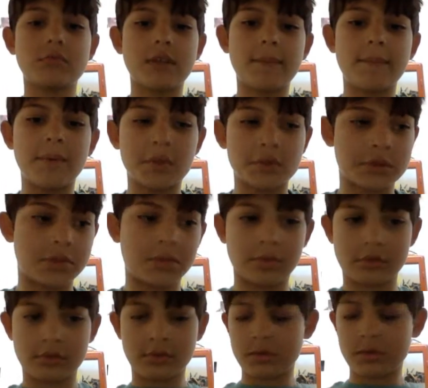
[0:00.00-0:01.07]

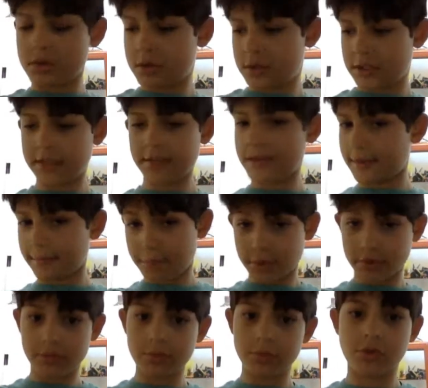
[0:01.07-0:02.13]
impossible. That's an
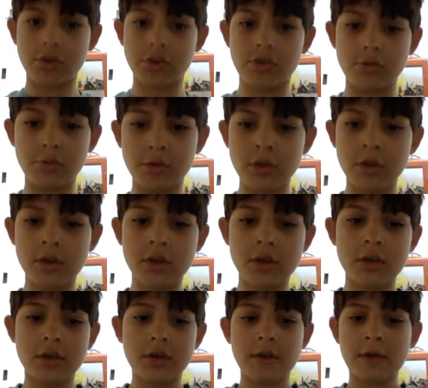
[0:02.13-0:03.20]
impossible cube.
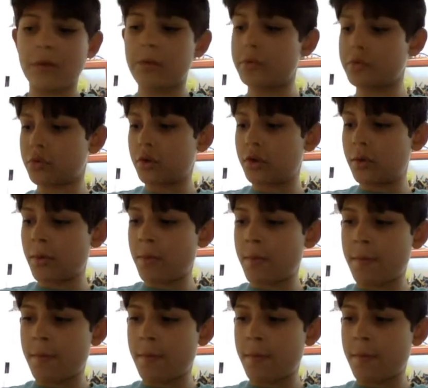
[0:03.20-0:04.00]
Also,